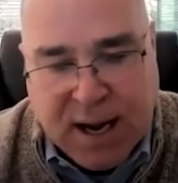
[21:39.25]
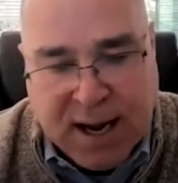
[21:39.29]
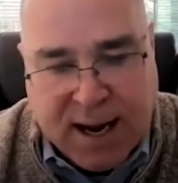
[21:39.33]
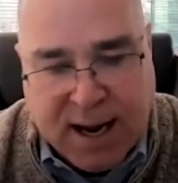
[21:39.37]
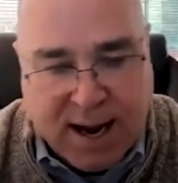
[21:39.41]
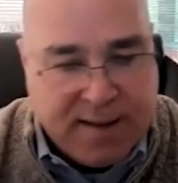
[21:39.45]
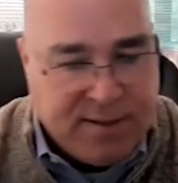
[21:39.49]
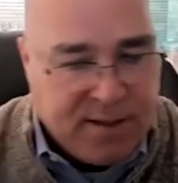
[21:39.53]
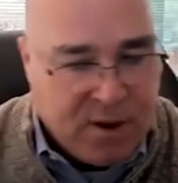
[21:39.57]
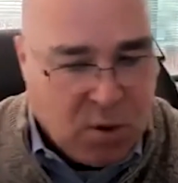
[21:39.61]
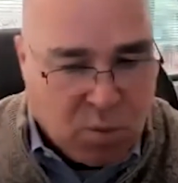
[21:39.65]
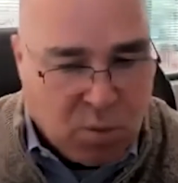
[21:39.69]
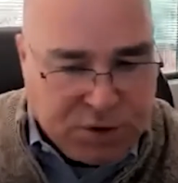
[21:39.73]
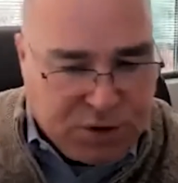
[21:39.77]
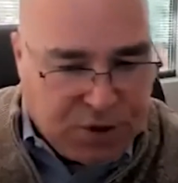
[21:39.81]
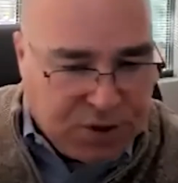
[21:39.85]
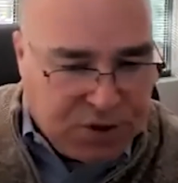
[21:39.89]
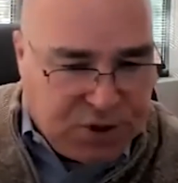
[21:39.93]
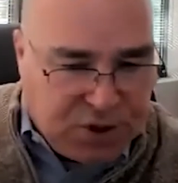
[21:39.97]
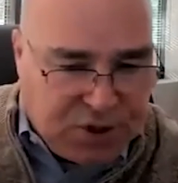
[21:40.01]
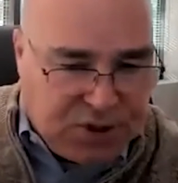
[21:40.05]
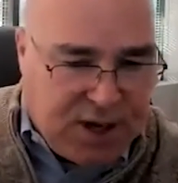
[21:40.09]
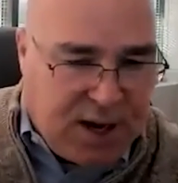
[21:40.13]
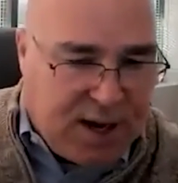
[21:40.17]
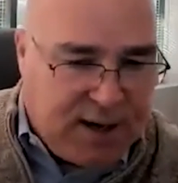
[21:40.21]
And there was a
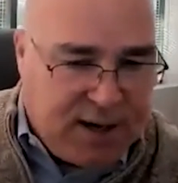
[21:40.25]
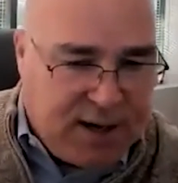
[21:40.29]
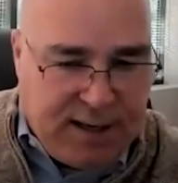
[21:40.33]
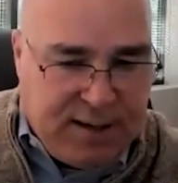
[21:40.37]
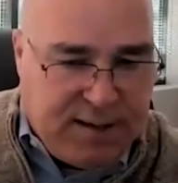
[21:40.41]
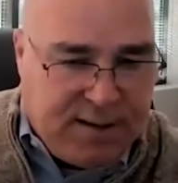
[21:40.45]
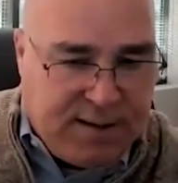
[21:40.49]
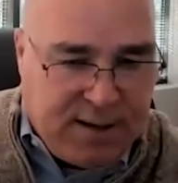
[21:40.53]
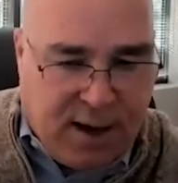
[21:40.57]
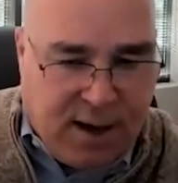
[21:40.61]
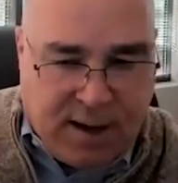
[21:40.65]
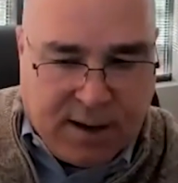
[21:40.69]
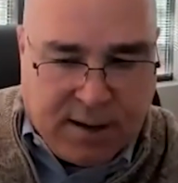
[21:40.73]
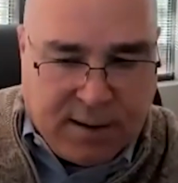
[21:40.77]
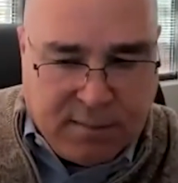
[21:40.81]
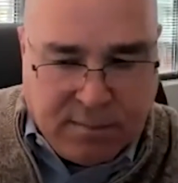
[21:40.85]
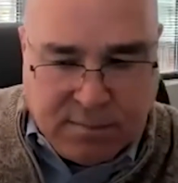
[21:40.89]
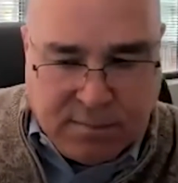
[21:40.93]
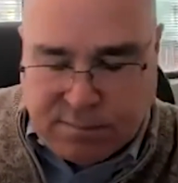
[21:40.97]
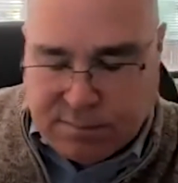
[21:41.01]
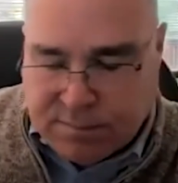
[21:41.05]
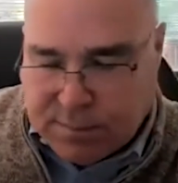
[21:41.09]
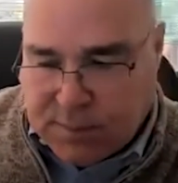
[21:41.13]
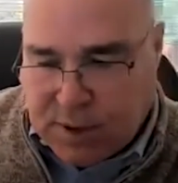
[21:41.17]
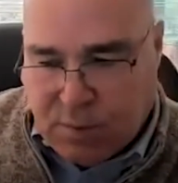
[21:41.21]
study done,